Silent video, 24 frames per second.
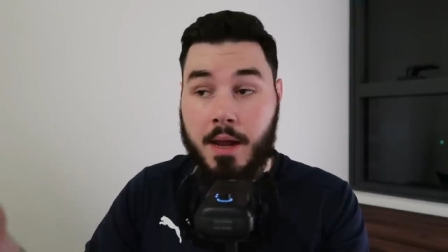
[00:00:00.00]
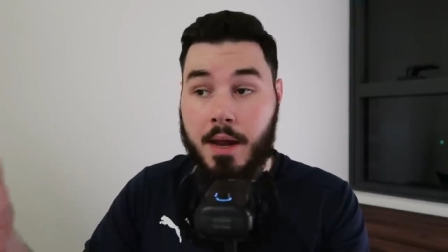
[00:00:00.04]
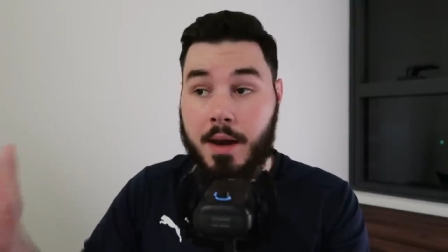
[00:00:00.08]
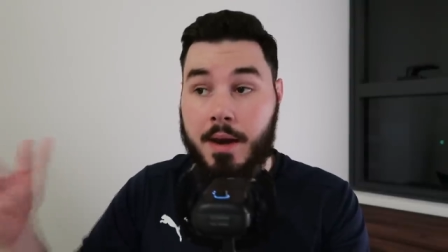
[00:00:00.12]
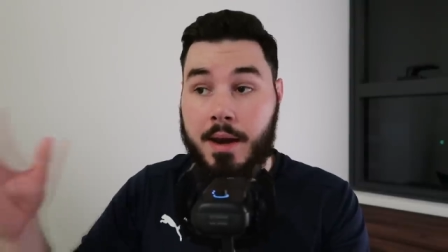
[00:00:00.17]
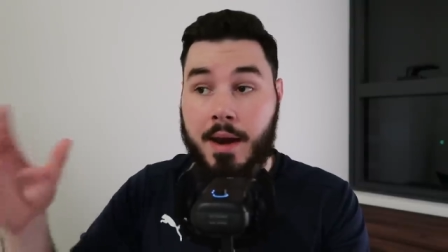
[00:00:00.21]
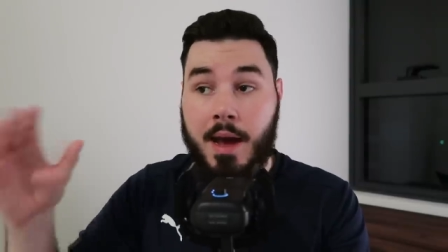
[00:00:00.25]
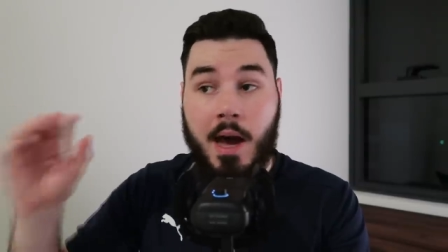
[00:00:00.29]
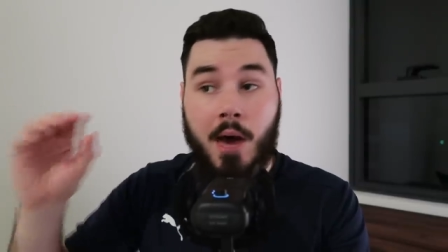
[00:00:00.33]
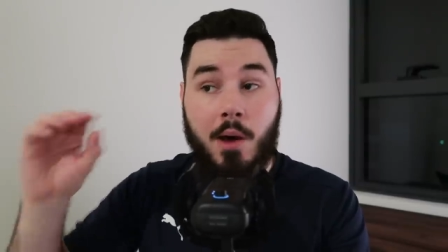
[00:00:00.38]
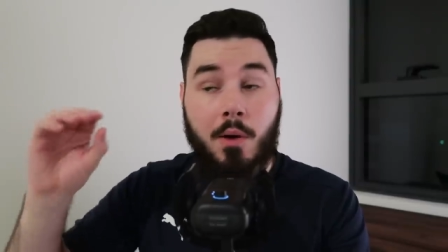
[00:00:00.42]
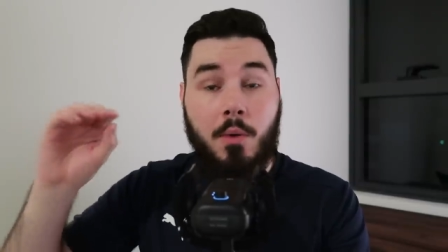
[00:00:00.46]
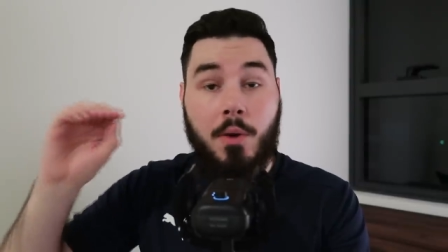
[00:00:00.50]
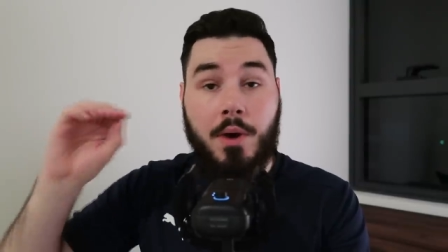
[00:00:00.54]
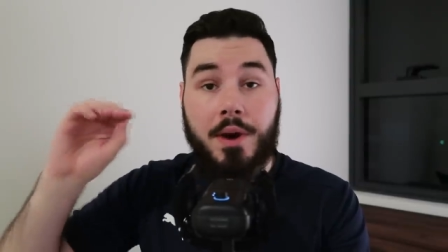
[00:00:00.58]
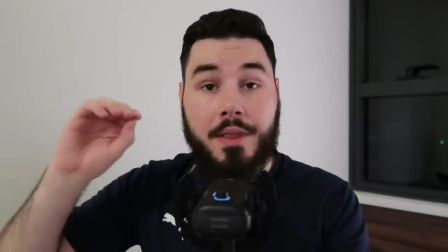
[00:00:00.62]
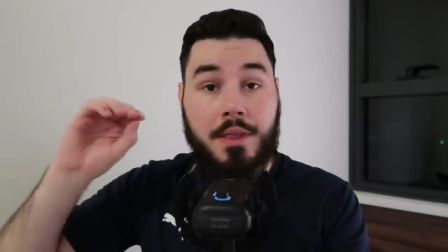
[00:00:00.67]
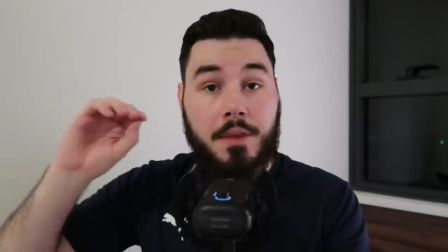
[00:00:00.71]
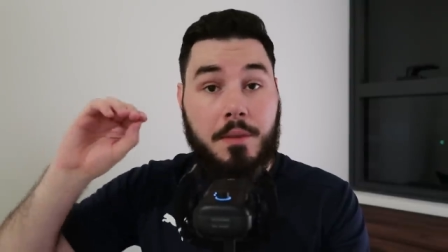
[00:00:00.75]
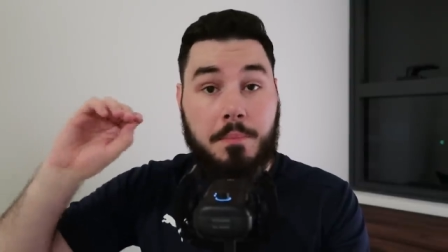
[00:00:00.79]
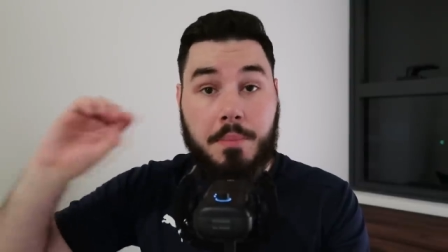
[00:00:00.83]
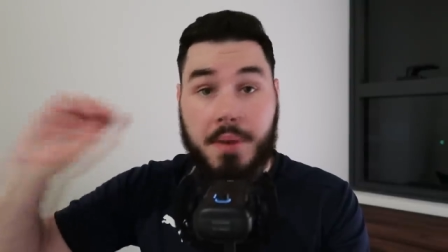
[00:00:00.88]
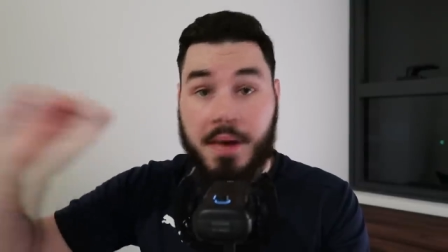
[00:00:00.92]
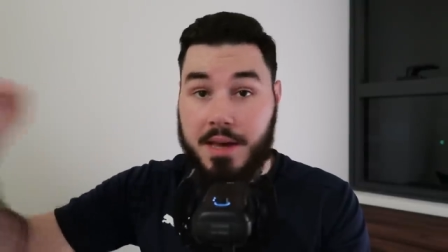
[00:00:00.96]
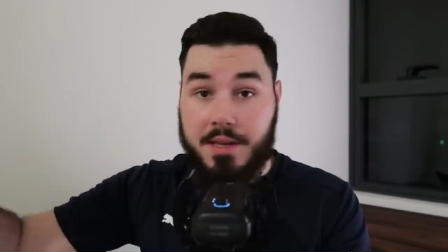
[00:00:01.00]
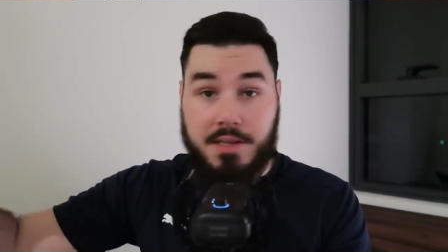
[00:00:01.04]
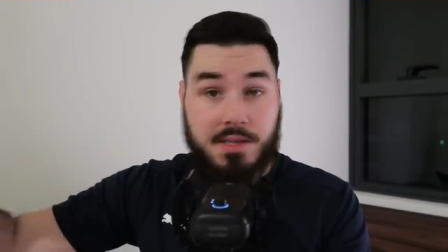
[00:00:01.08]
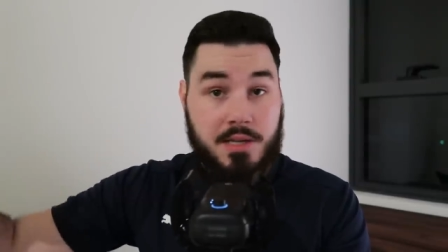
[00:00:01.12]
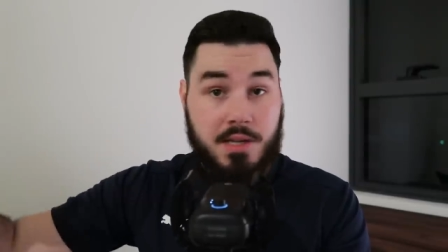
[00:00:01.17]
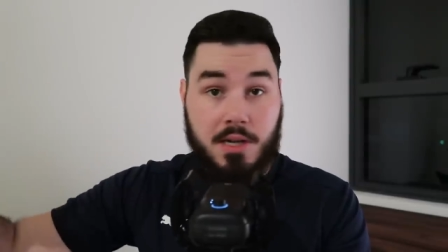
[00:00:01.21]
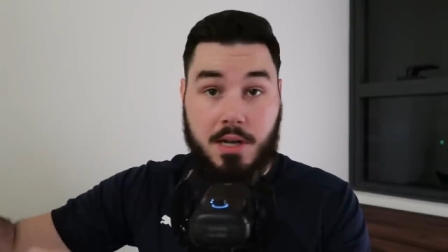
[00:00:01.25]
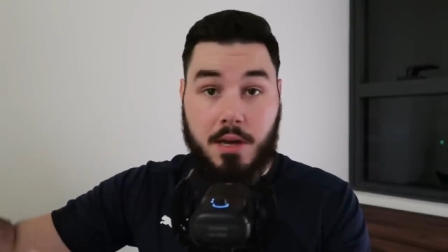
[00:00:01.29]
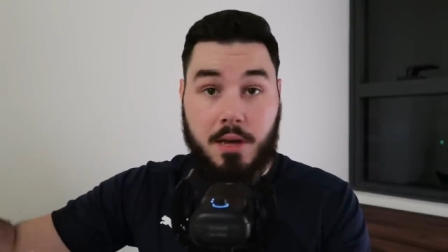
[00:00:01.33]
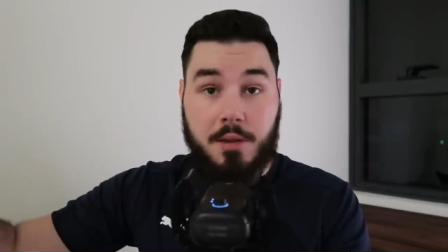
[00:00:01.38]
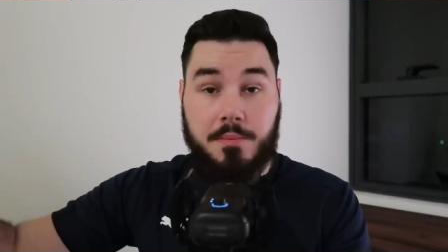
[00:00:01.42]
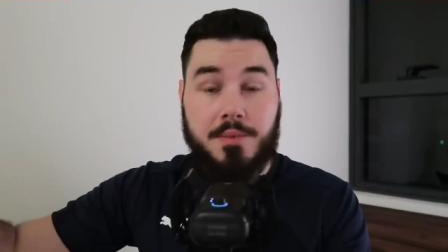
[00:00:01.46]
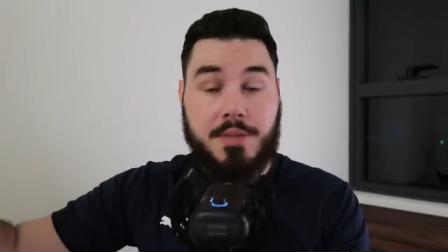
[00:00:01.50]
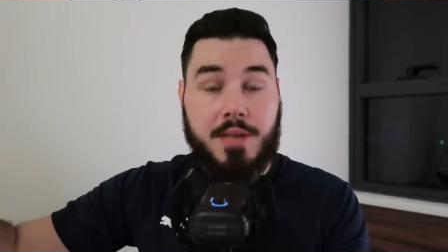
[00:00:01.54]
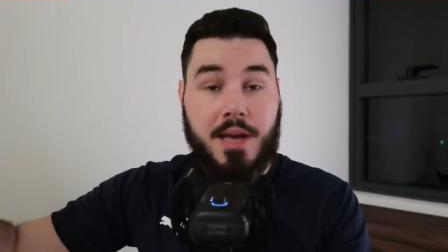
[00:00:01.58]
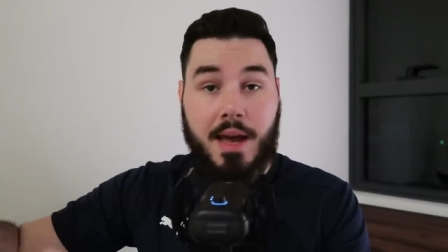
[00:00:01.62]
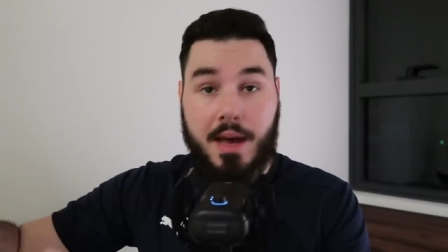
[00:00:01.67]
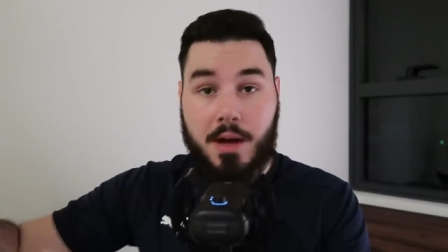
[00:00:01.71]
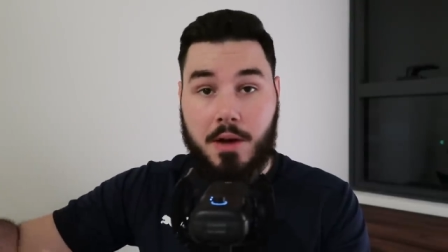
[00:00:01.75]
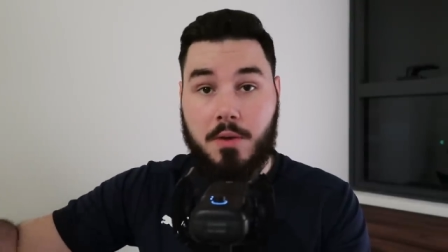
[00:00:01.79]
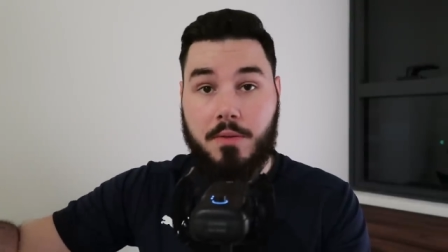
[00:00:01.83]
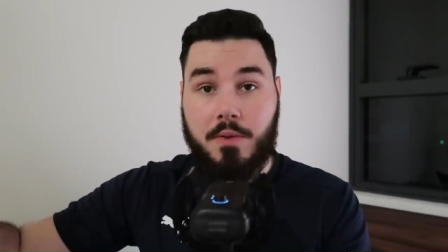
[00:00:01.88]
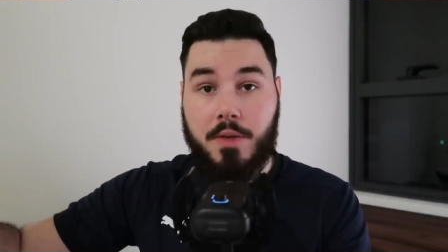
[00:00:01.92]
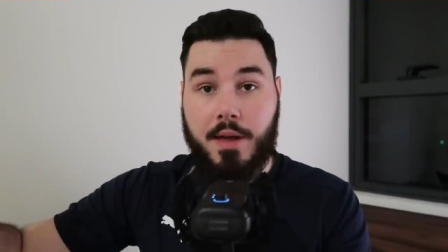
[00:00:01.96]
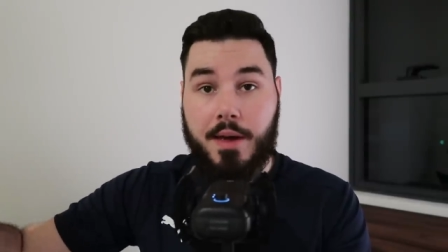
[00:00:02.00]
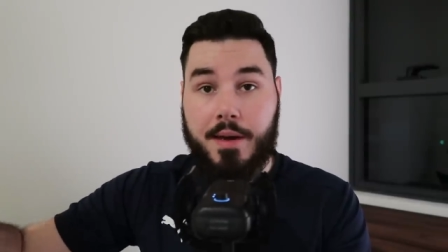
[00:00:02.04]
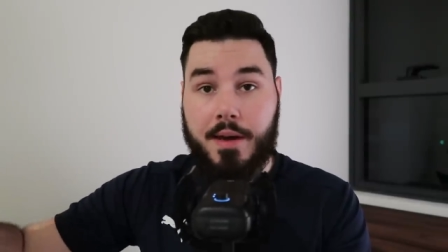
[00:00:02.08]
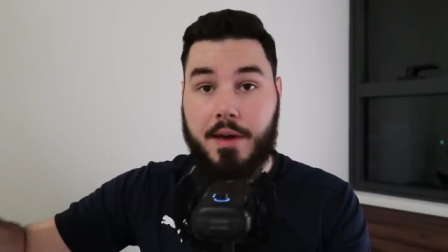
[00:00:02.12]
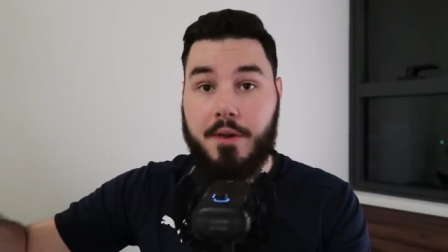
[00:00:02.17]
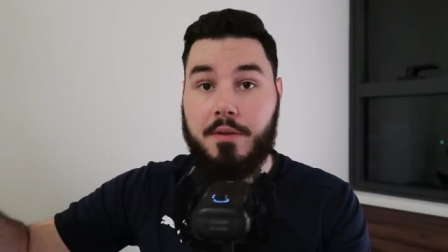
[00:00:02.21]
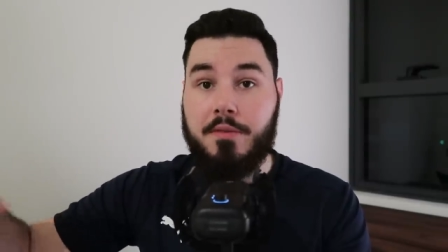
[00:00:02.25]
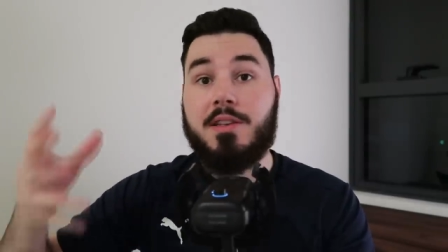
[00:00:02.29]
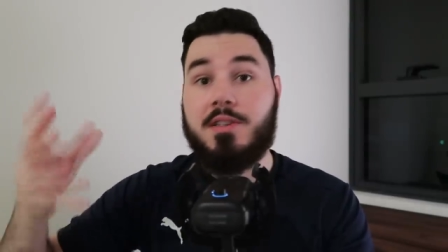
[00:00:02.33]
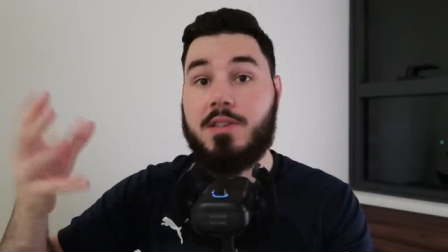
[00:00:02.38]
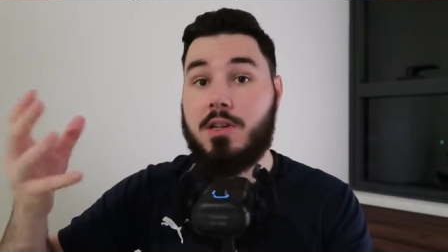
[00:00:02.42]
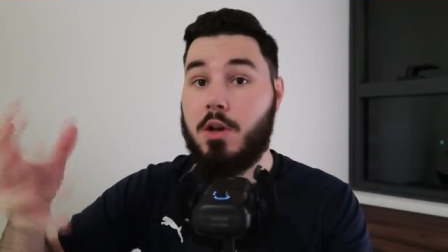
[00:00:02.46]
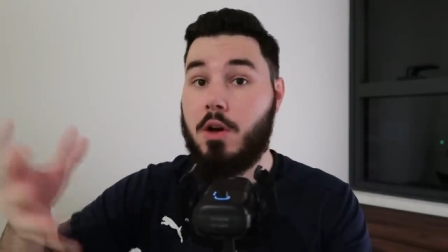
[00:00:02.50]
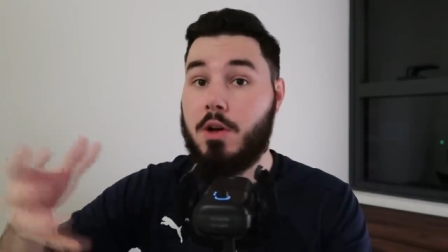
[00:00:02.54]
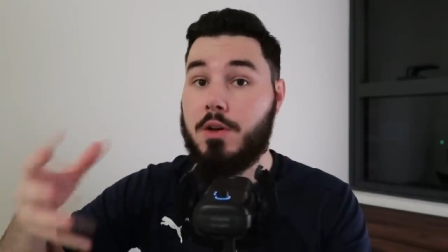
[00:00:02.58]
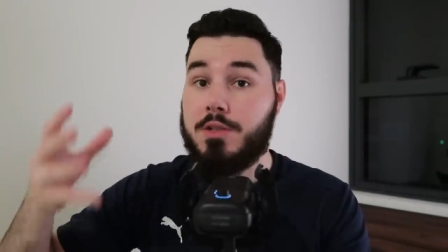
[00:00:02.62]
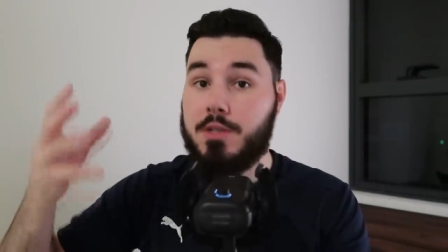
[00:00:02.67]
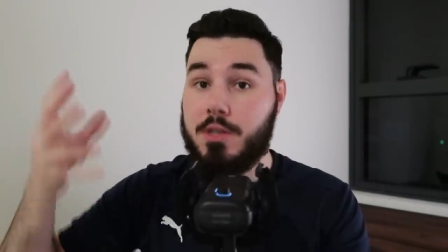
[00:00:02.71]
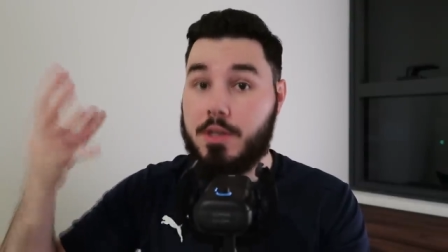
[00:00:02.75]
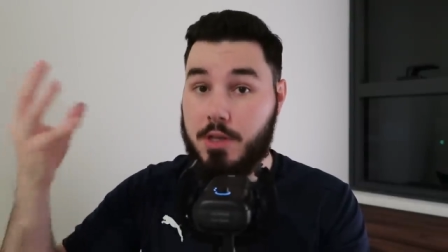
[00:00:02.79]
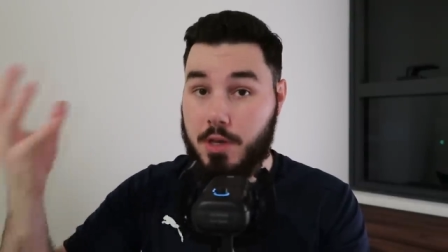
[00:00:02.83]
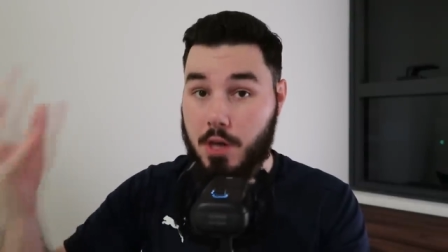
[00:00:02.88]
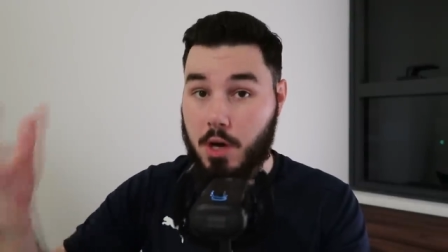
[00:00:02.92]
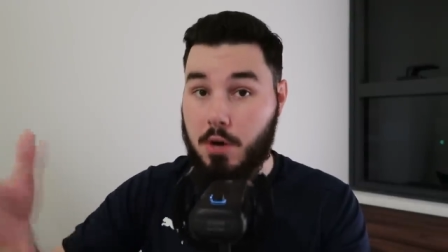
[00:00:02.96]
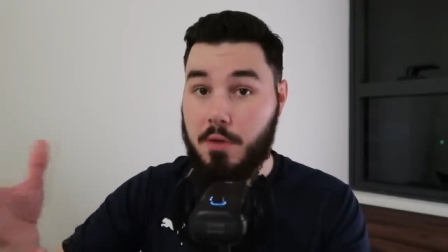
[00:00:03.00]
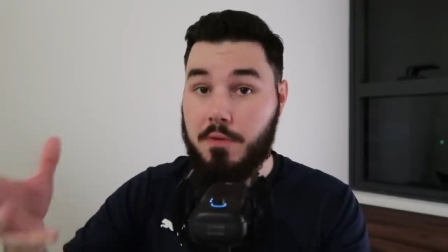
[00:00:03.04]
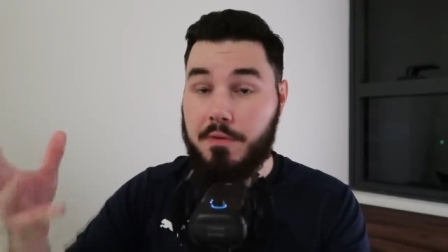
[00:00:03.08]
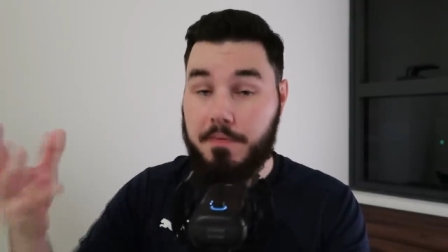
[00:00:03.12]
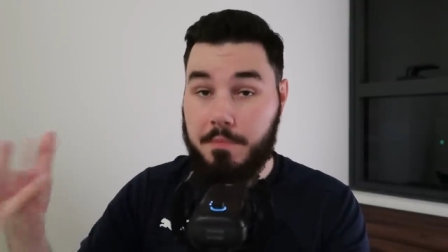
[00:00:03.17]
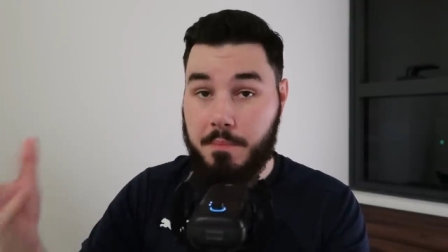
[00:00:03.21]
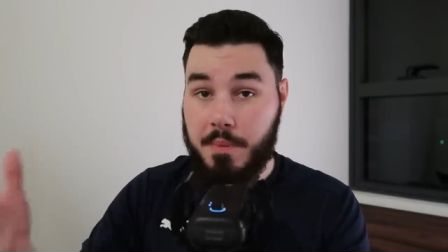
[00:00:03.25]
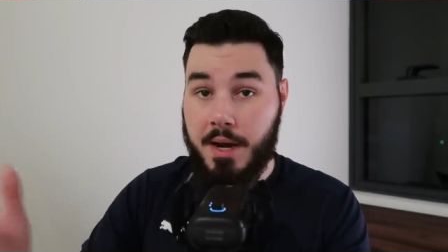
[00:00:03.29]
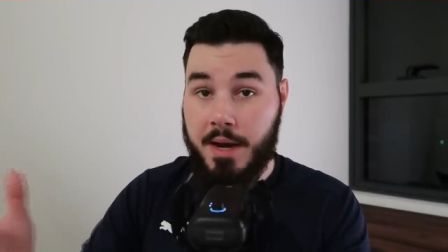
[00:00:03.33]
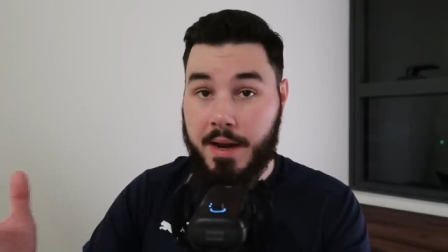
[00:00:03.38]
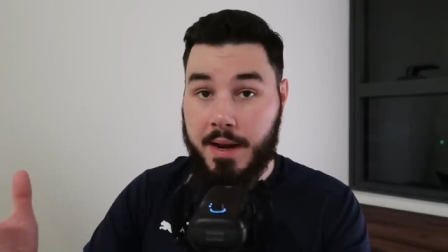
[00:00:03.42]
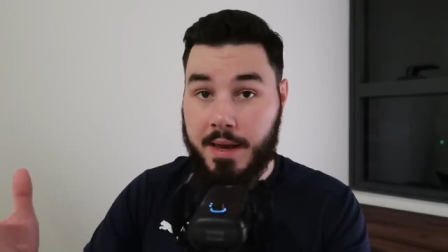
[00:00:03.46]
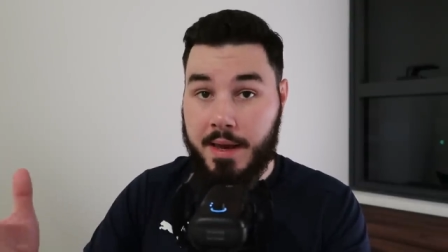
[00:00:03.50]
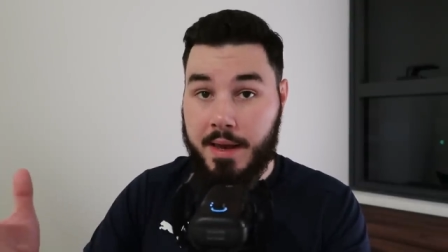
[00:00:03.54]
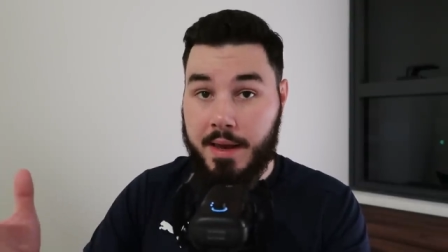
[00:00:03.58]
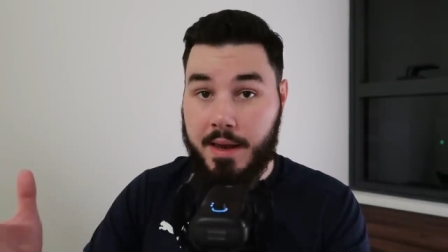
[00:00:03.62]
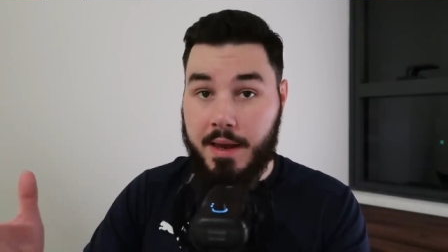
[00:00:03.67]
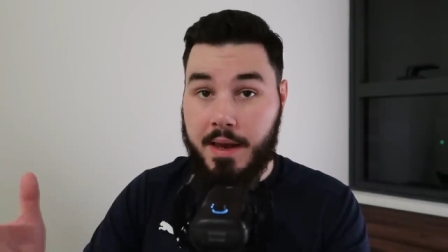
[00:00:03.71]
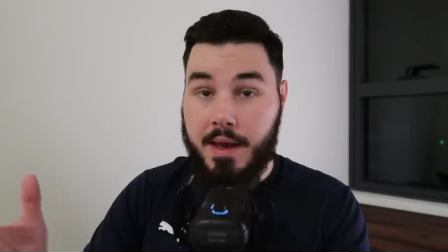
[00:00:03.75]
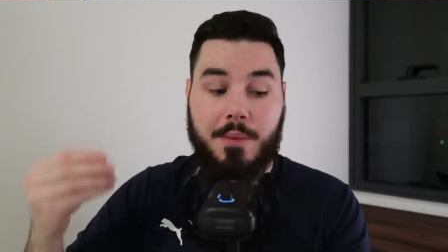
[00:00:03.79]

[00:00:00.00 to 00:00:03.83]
now are one of the best clubs out there, thanks a lot to Gulf money.